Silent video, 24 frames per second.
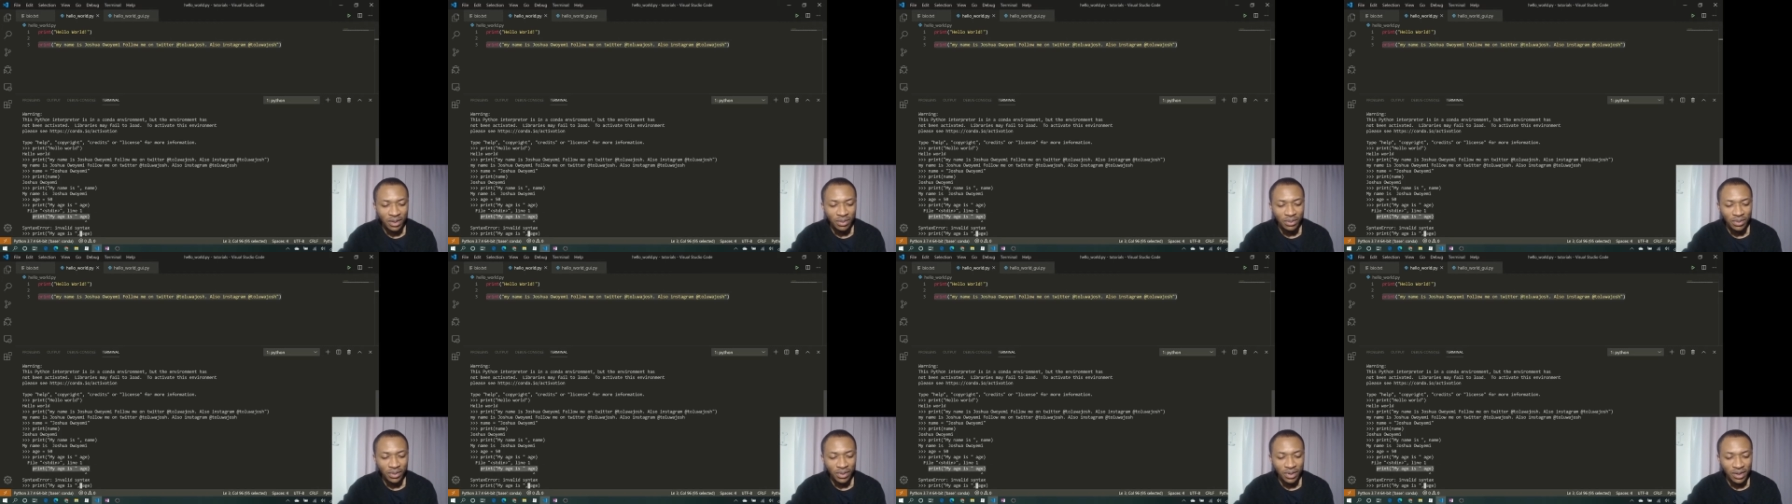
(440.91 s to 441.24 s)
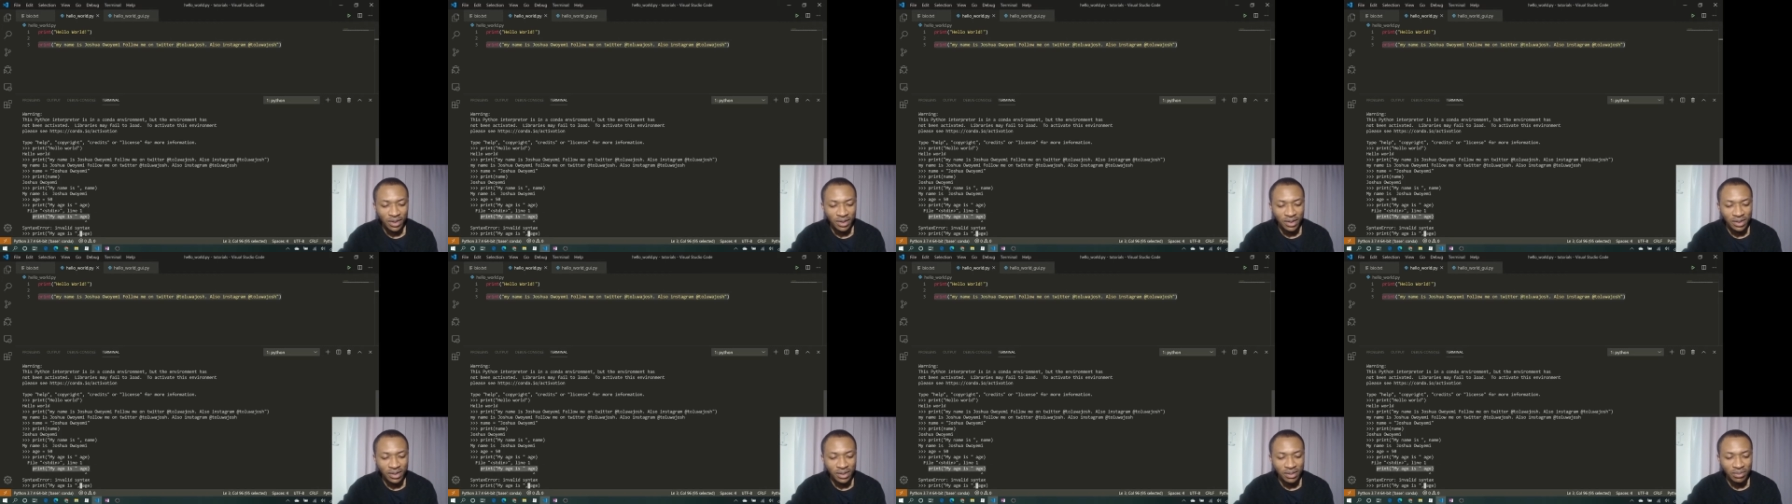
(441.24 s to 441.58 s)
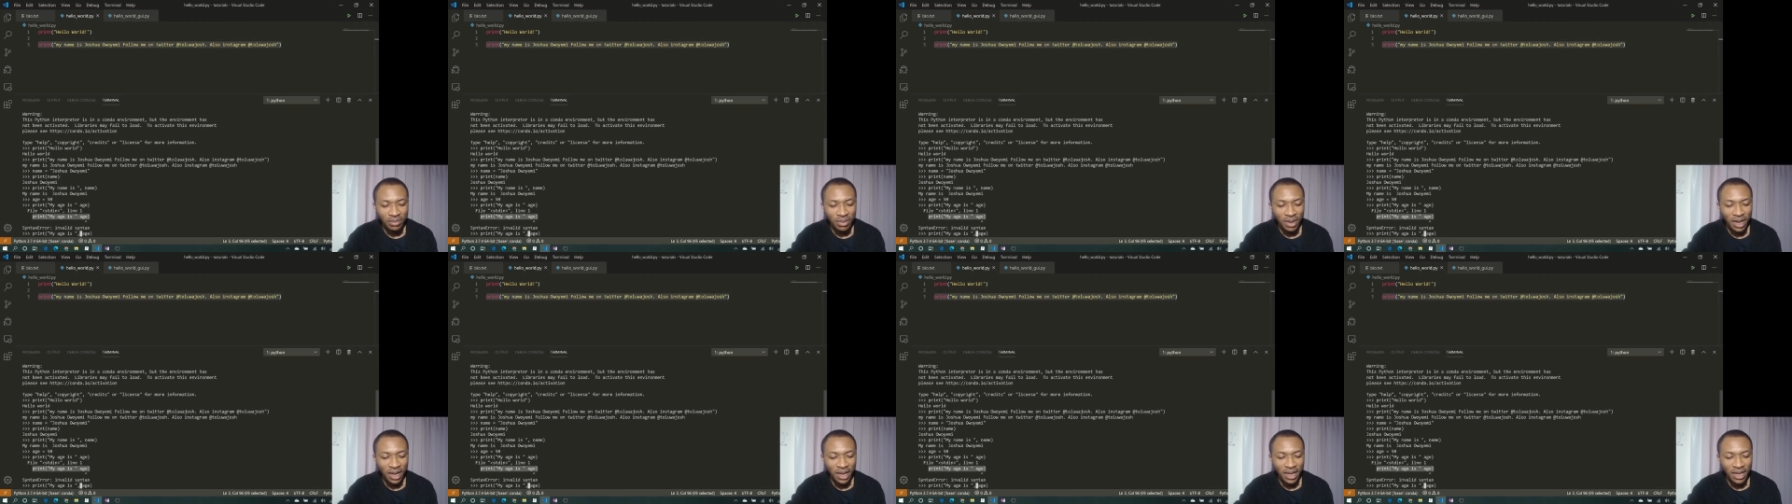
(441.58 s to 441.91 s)
print
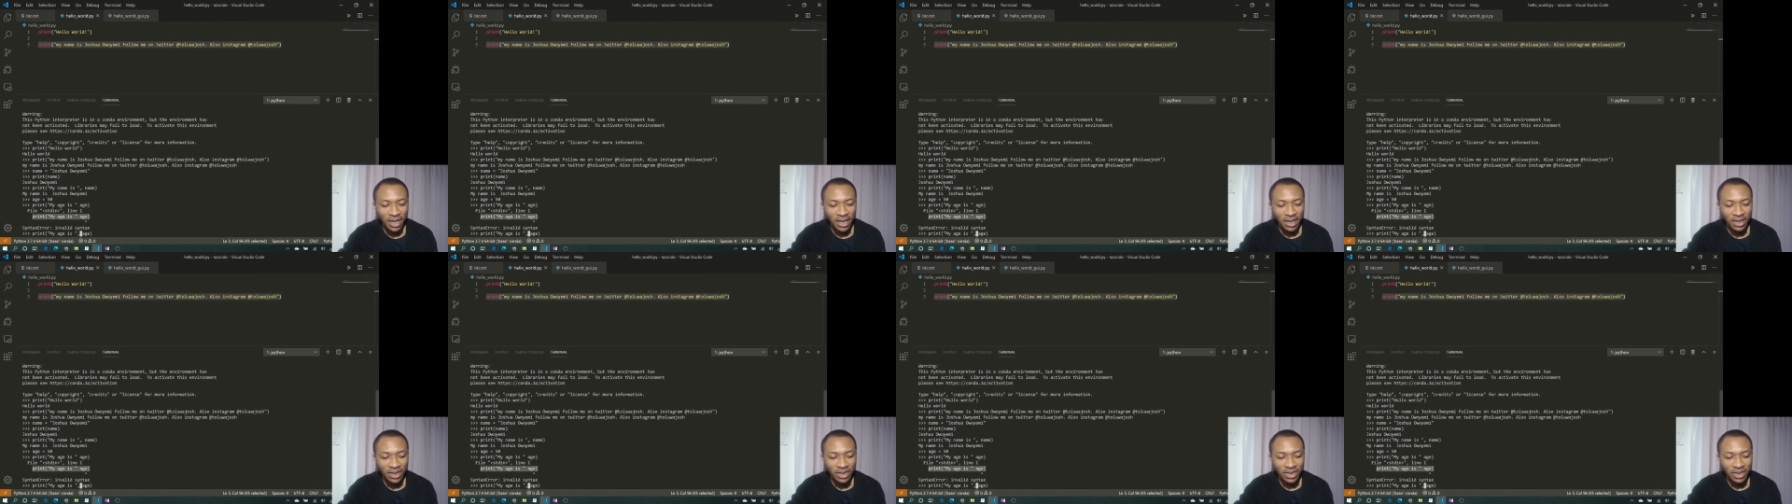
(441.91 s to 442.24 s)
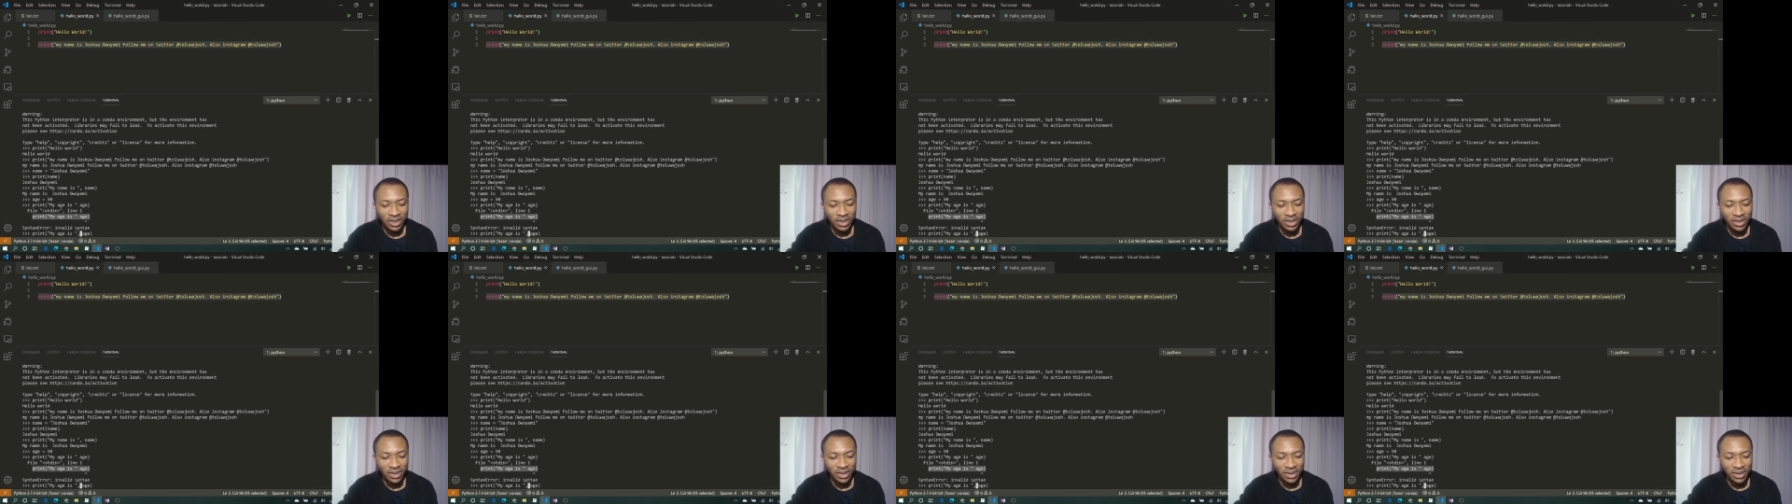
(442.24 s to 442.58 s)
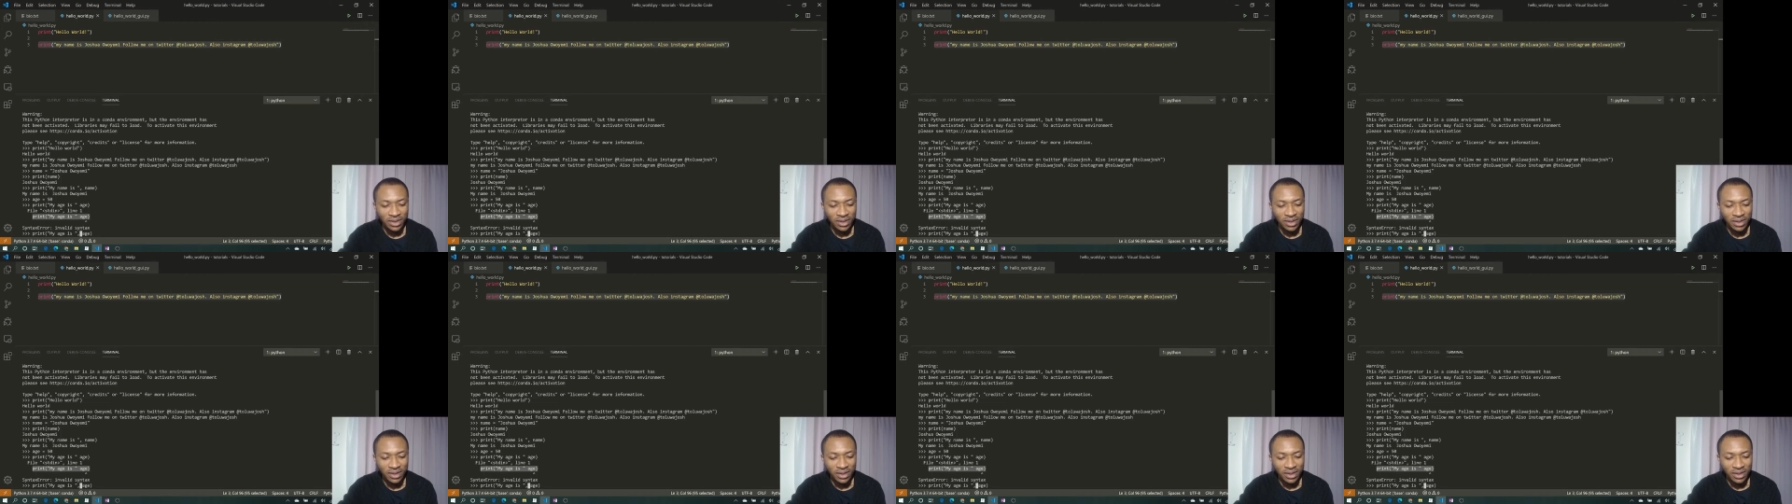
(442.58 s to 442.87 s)
my age is,